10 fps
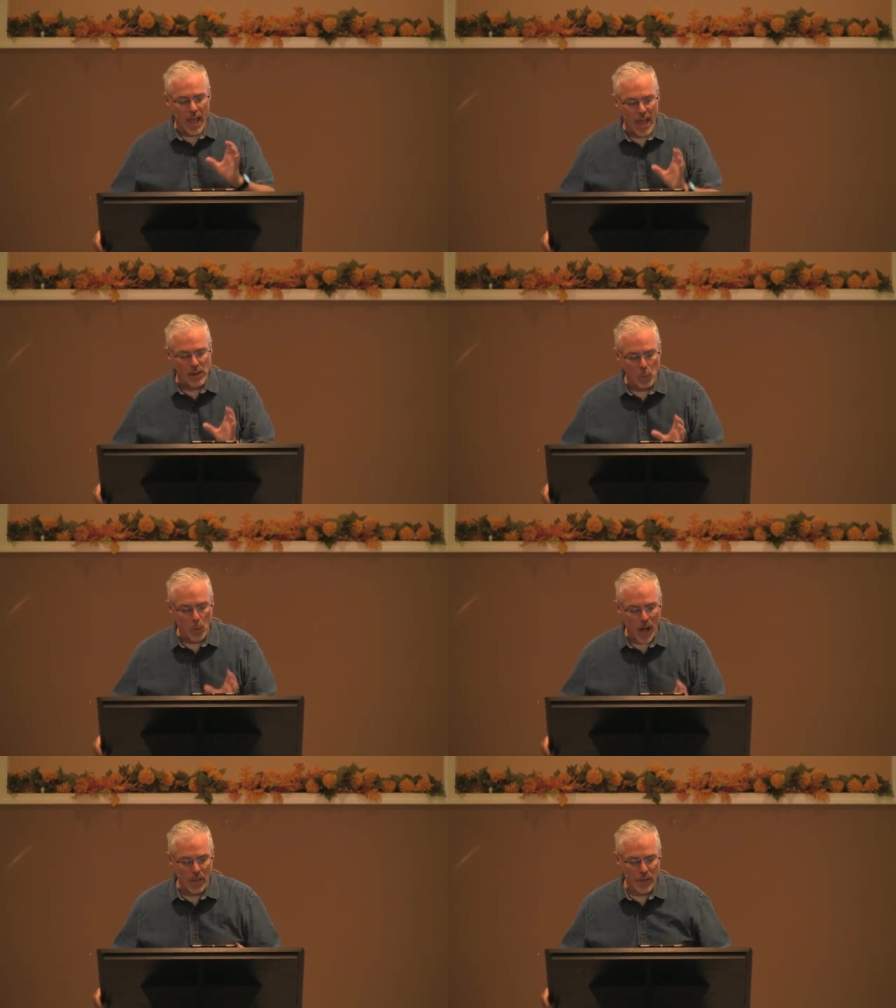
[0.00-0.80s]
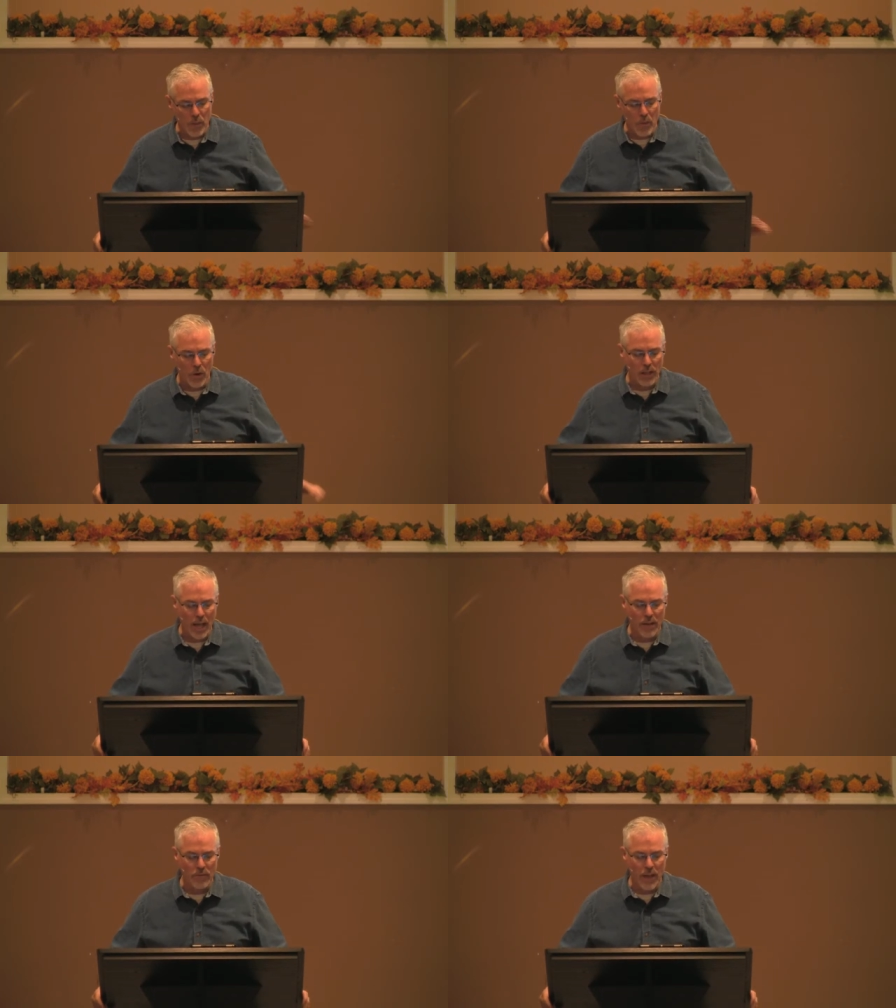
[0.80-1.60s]
and while they were
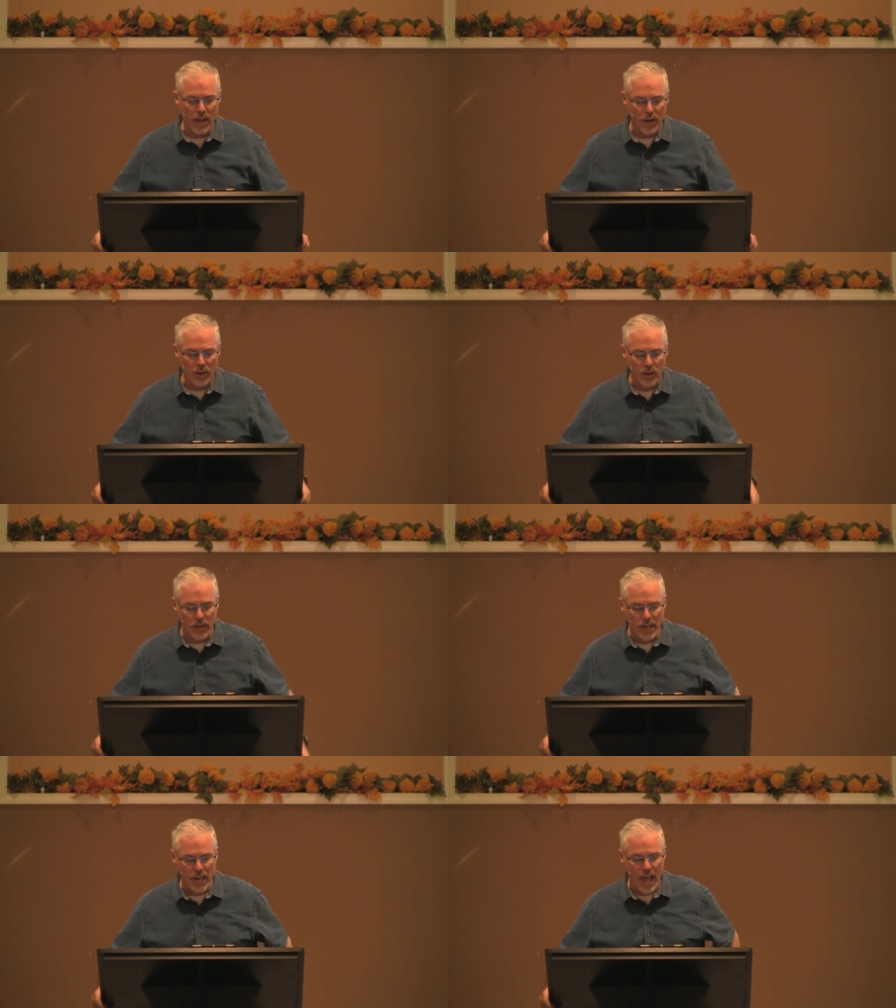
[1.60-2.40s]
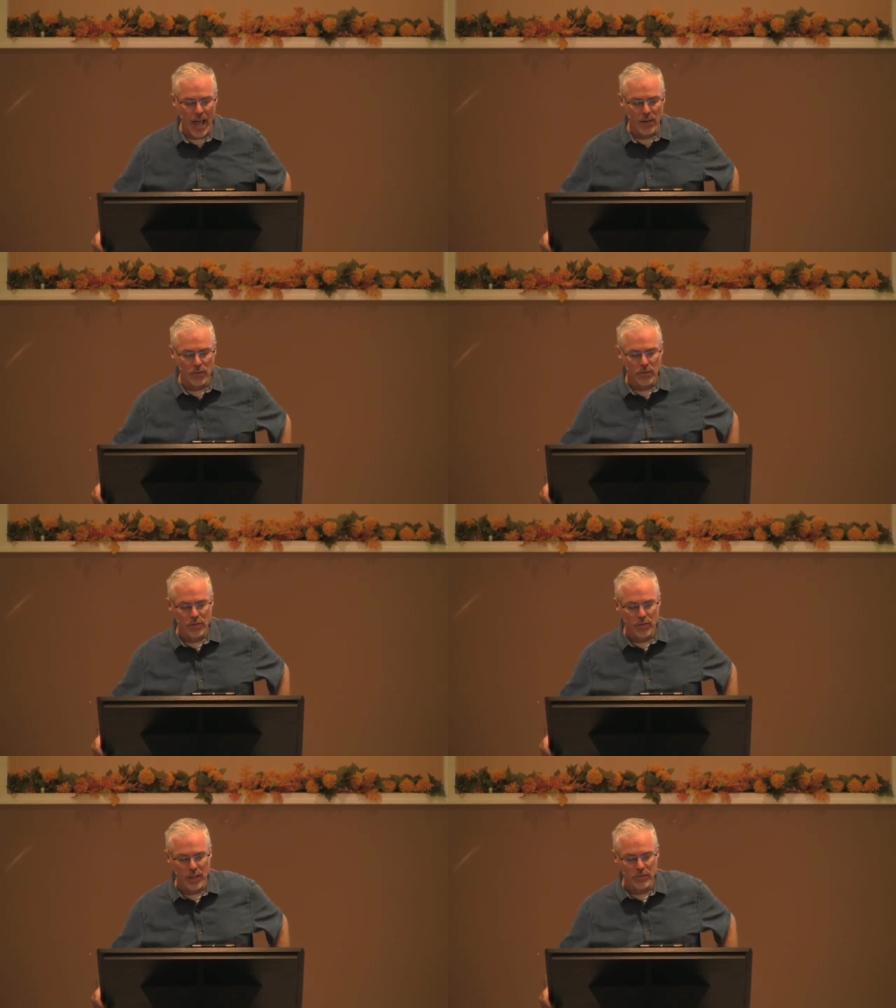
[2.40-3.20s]
alive, they heard it and
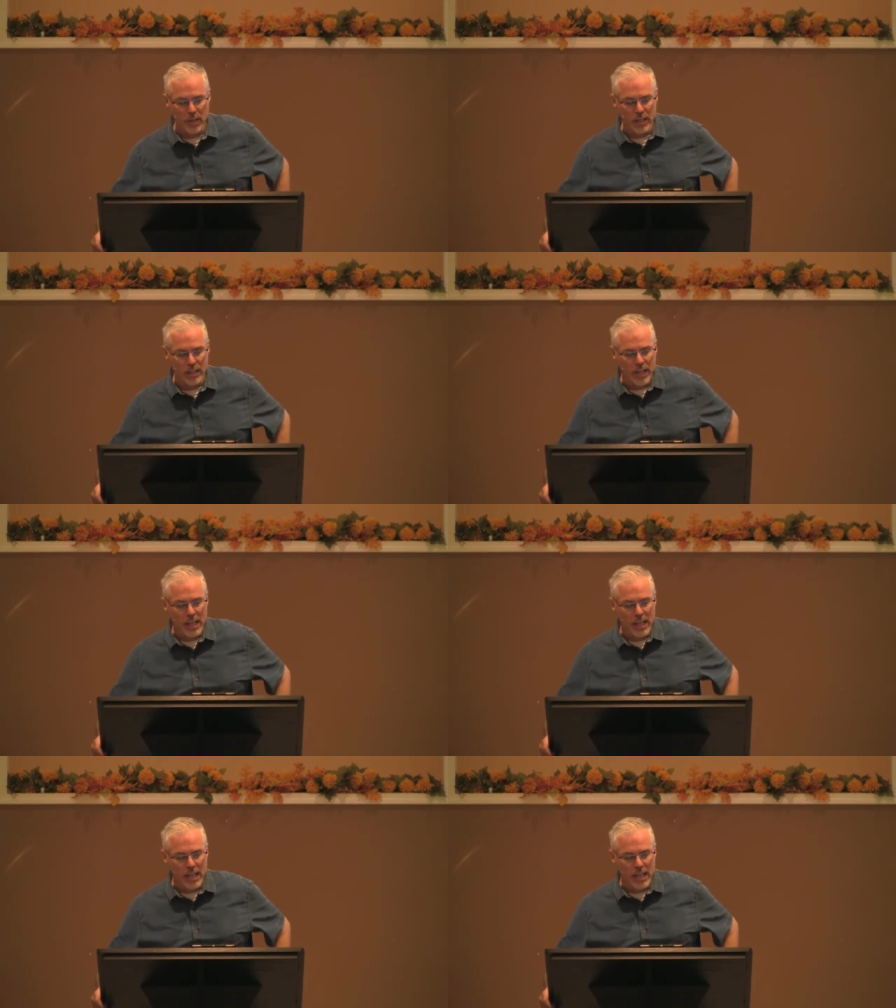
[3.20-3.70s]
received it.